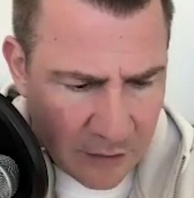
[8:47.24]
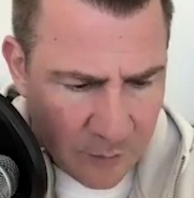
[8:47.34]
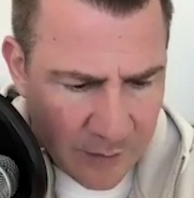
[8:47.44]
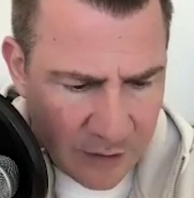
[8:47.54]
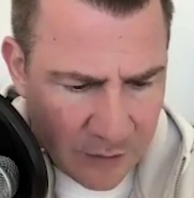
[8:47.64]

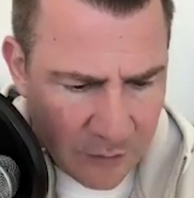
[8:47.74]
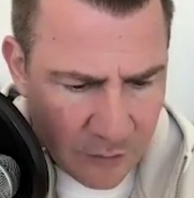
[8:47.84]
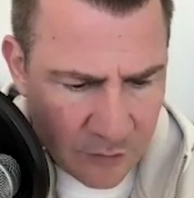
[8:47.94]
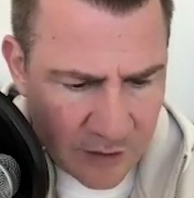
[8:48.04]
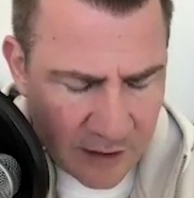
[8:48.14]
could be
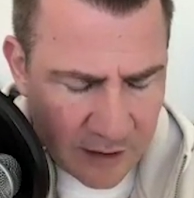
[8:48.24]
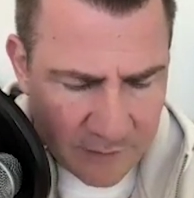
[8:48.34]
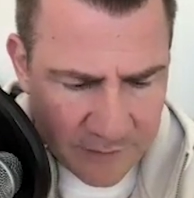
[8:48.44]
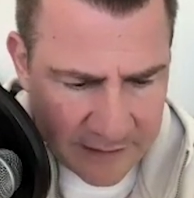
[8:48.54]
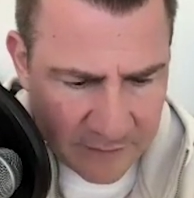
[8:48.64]
used in
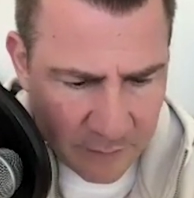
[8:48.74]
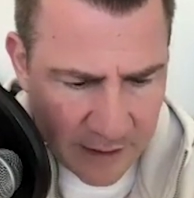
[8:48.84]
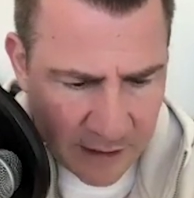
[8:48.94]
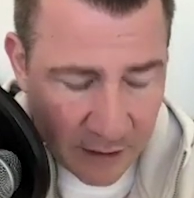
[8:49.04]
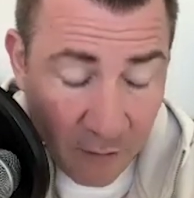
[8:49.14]
an effective
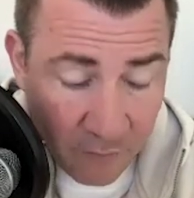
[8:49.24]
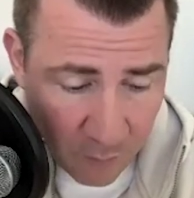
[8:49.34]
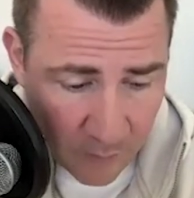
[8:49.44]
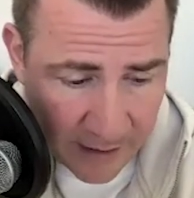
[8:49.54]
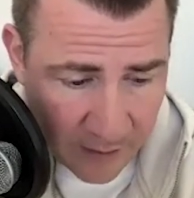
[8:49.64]
way or
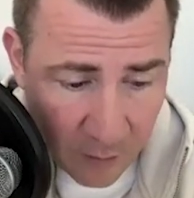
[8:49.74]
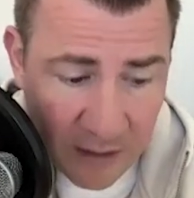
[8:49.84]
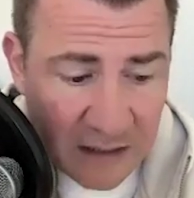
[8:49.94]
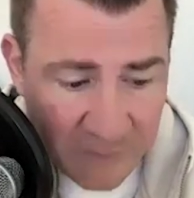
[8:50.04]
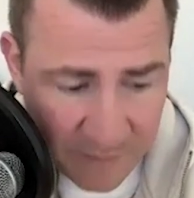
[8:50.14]
helpful way
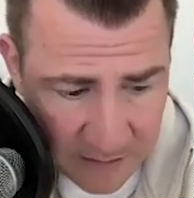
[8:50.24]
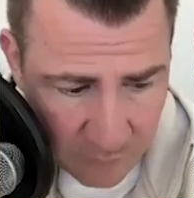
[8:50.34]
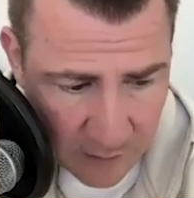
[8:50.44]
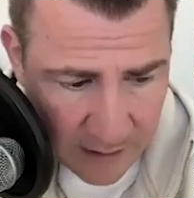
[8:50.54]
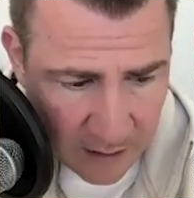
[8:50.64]
or an
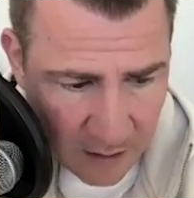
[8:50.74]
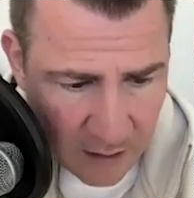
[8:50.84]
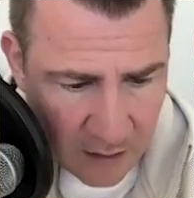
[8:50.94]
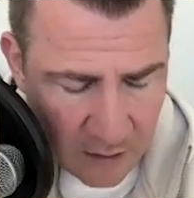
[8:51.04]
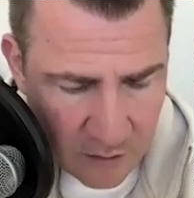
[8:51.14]
ineffective way.
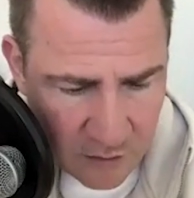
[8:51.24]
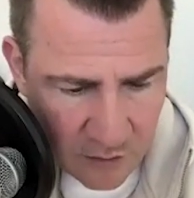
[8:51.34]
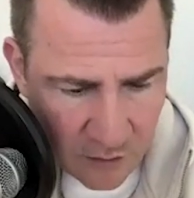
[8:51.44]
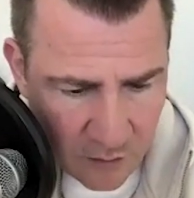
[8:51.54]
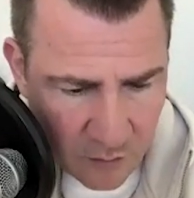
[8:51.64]

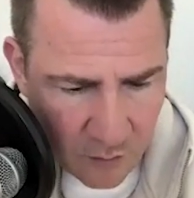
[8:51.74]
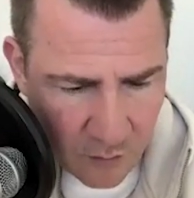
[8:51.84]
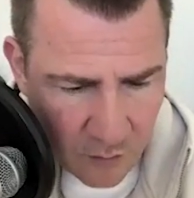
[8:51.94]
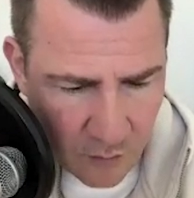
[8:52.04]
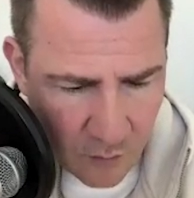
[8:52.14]

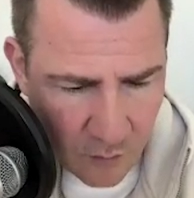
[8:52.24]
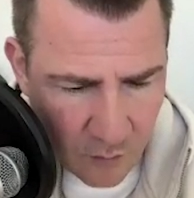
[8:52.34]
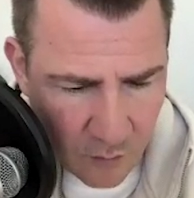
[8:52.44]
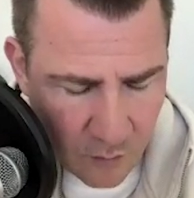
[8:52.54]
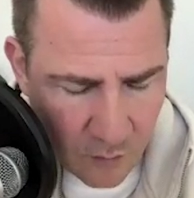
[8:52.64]
So,
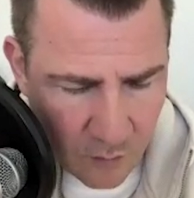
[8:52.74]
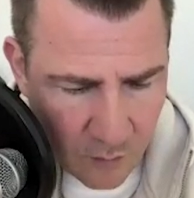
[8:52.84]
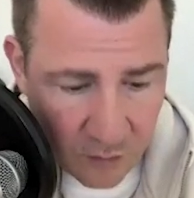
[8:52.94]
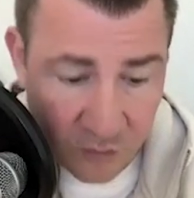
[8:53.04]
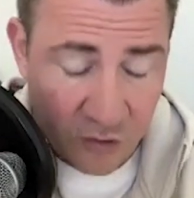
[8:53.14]

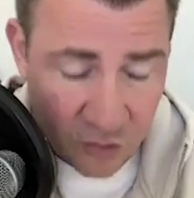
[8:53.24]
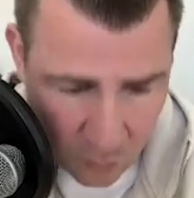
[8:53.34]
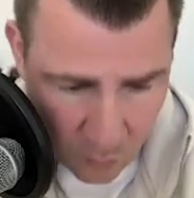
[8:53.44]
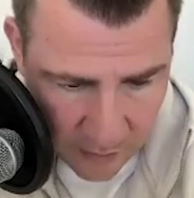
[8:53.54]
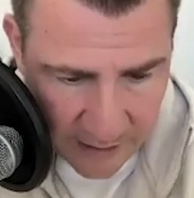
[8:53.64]
there's the
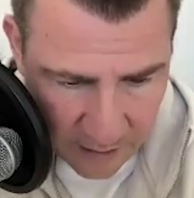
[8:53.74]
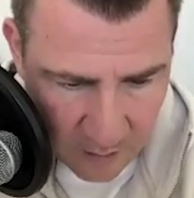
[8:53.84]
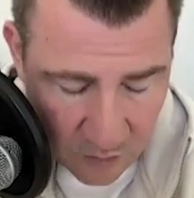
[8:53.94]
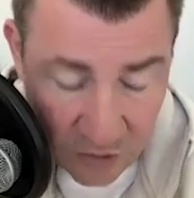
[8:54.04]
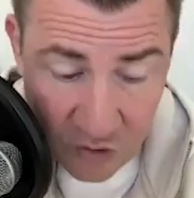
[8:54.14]

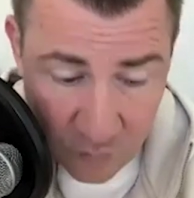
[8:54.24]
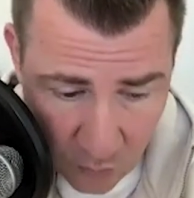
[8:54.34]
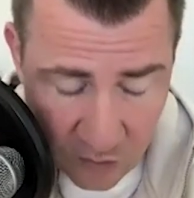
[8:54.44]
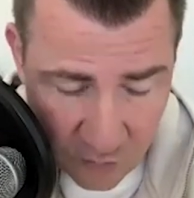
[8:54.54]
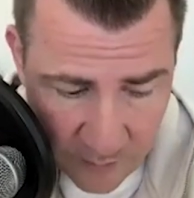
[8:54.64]
story, which is
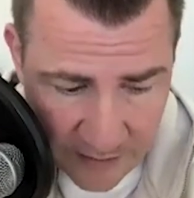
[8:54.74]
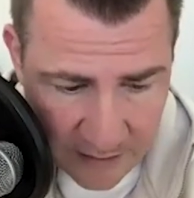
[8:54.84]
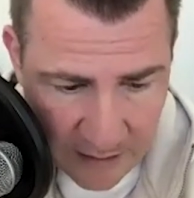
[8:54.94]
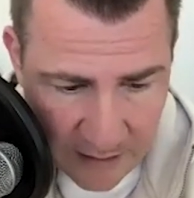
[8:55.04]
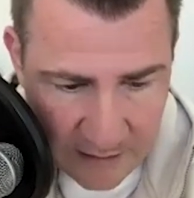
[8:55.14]
important to
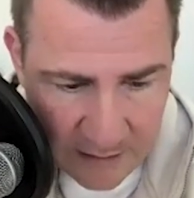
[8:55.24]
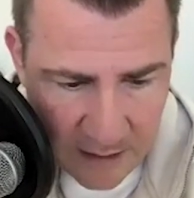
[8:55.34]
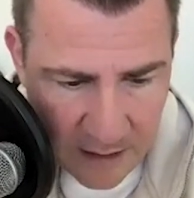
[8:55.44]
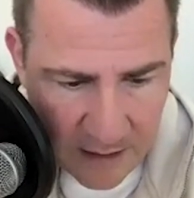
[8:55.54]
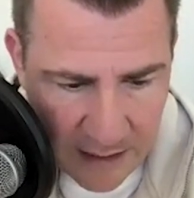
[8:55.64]
recognize,
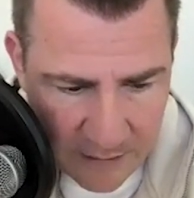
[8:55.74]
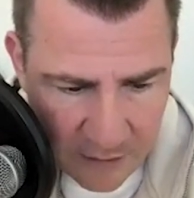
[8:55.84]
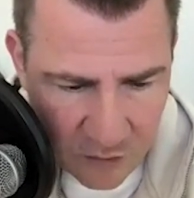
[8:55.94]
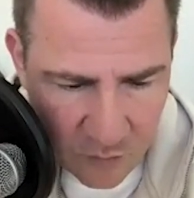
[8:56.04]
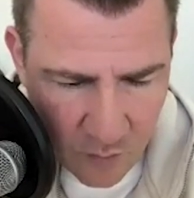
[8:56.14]

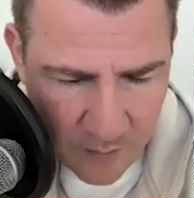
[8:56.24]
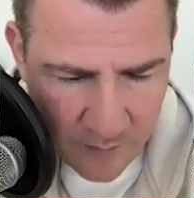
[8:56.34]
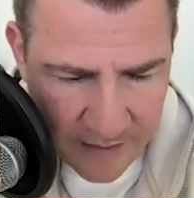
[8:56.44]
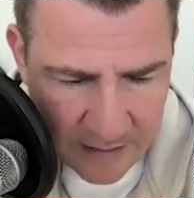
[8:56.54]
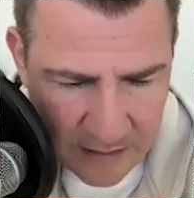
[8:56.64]
and there's what
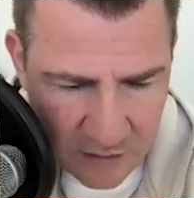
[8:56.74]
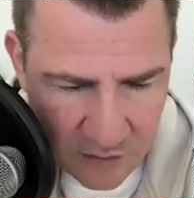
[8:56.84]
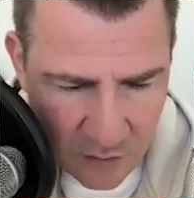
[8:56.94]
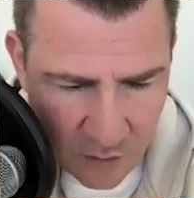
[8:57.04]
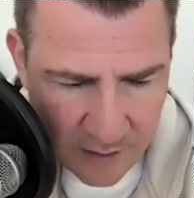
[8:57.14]
we make that
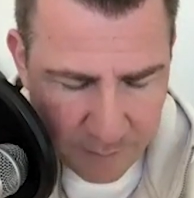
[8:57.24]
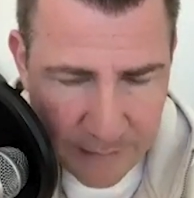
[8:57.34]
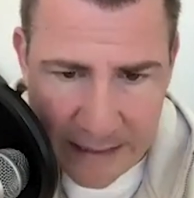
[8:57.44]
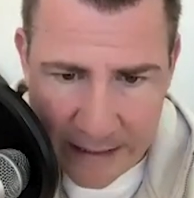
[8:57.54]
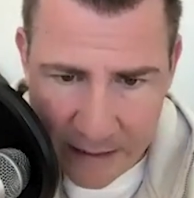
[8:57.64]
story
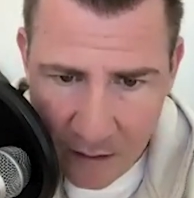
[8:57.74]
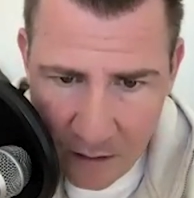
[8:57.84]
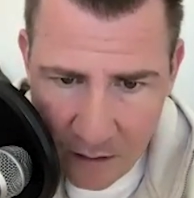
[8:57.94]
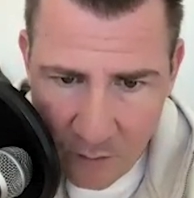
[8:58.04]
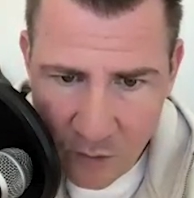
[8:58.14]

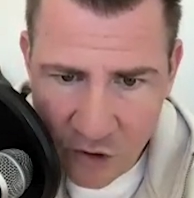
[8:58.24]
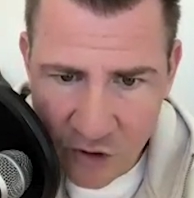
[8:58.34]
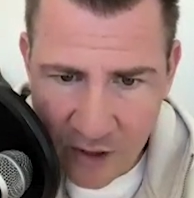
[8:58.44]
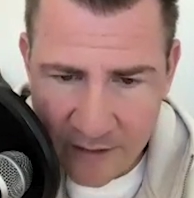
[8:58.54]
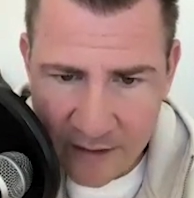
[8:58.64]
mean
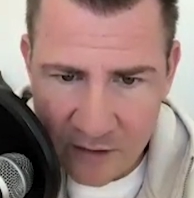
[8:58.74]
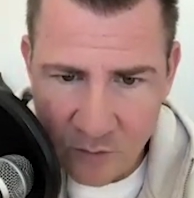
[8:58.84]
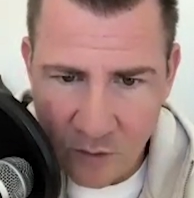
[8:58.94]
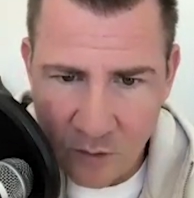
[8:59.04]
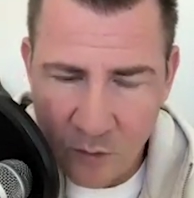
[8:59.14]
which I think
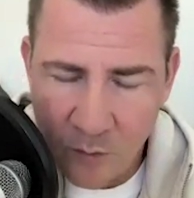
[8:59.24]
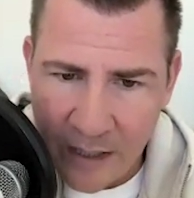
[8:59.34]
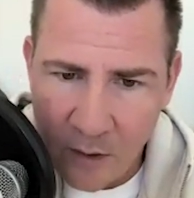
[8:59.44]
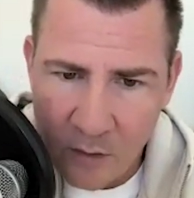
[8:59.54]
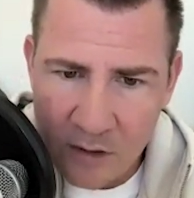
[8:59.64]
is where the real
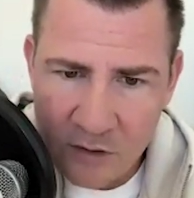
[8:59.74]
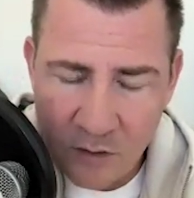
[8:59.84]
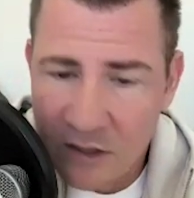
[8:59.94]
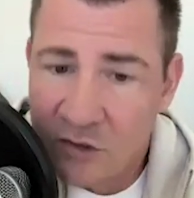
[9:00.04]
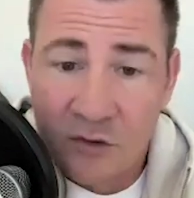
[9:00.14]
power is.
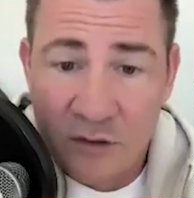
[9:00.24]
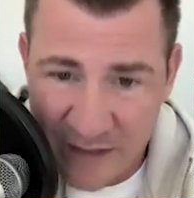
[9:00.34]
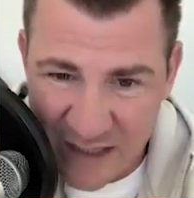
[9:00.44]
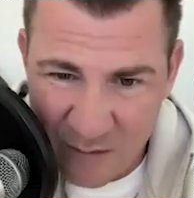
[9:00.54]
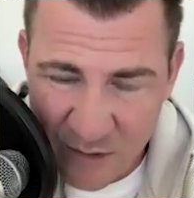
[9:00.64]
So let's use
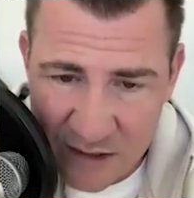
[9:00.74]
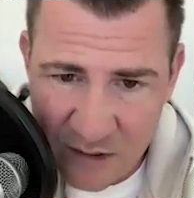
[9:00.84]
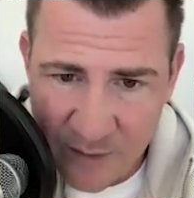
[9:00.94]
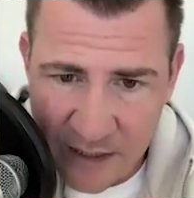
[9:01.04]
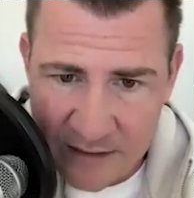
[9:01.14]
the victim
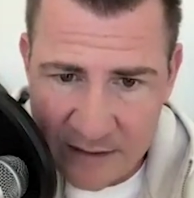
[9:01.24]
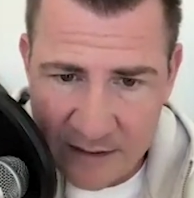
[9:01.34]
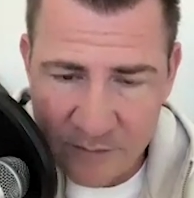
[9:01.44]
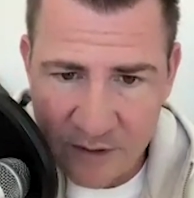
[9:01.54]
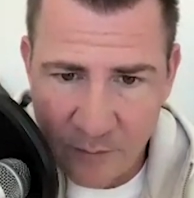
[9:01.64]
because to me that
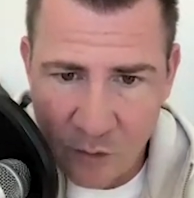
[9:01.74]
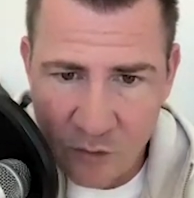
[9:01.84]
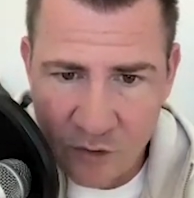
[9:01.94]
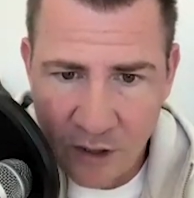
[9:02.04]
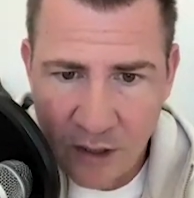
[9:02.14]
seems the
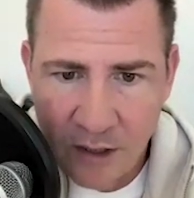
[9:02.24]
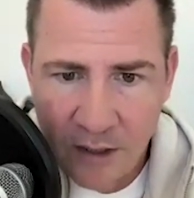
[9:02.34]
most